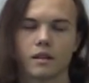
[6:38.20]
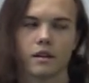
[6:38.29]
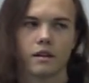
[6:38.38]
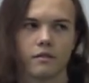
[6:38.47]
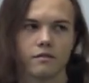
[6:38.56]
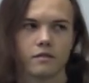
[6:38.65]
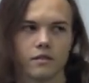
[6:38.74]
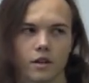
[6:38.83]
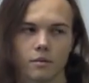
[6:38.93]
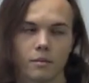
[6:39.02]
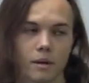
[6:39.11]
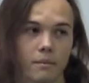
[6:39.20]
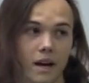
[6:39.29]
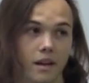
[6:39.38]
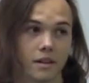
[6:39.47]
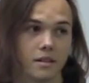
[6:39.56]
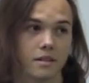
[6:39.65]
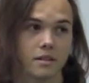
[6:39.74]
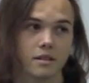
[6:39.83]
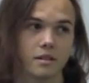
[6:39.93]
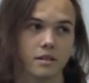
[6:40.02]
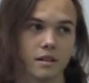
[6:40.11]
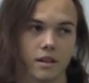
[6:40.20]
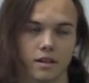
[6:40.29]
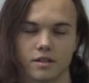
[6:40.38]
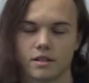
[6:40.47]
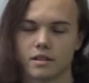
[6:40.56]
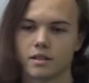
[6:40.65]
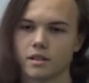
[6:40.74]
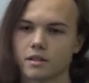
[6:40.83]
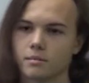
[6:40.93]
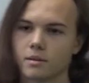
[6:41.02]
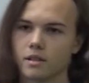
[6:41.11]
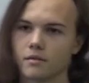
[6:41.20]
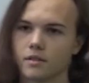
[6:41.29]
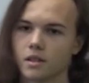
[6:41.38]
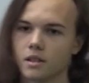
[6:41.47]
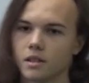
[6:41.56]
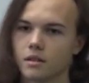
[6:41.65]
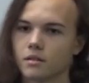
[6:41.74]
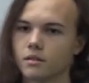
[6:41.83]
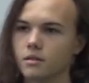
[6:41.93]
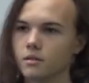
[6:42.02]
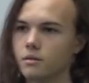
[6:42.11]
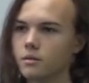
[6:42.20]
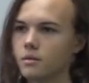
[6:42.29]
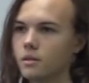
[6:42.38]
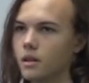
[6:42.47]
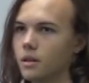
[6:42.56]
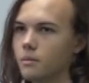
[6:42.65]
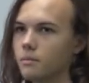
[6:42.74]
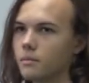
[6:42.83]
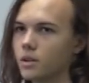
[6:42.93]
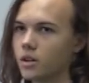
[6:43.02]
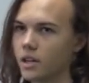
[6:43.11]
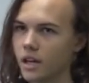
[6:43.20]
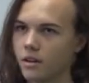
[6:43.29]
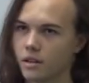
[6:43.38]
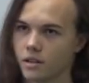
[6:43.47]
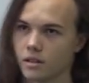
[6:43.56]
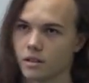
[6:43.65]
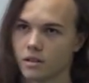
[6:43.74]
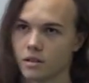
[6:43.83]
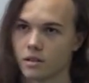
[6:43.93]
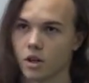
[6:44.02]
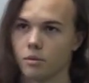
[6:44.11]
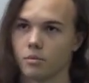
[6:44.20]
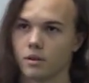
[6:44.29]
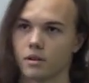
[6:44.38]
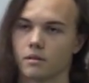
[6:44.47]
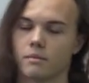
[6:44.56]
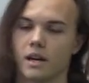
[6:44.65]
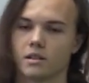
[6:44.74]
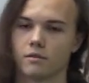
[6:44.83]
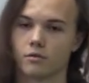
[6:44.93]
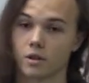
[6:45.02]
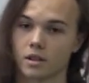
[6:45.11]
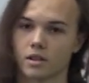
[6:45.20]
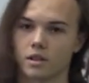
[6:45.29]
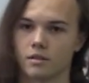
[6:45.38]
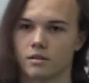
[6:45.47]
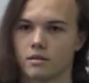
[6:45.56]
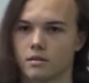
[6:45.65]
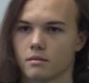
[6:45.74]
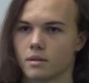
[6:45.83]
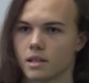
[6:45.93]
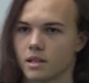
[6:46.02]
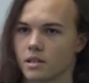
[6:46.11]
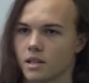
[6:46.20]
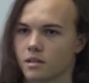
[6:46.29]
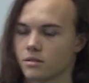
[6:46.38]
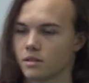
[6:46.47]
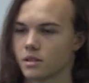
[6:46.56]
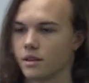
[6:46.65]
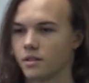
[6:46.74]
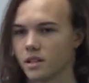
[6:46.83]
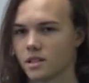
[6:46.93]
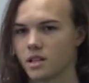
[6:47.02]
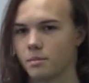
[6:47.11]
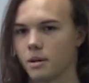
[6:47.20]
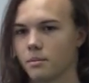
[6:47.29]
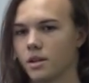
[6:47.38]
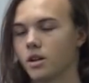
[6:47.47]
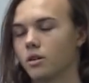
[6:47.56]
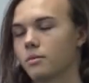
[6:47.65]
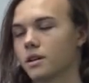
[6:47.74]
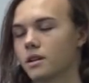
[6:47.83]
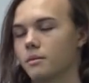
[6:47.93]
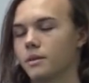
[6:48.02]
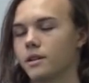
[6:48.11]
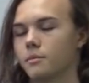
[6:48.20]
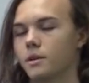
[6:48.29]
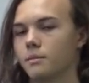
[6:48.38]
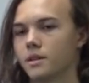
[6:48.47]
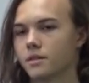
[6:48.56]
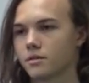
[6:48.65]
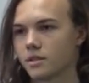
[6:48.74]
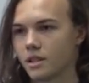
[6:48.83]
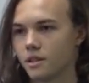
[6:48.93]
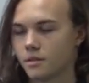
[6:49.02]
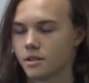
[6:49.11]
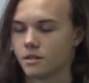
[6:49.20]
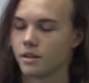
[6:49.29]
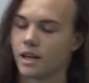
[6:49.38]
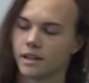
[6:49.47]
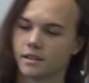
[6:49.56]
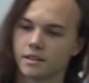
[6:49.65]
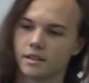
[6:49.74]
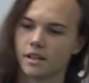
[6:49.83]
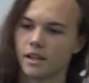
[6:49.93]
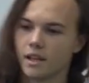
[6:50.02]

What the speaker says: I think I've developed my balanced characteristics specifically through learning how to cope with massive workloads, because high school is definitely a step up in homework compared to my middle school that I went to, Highland.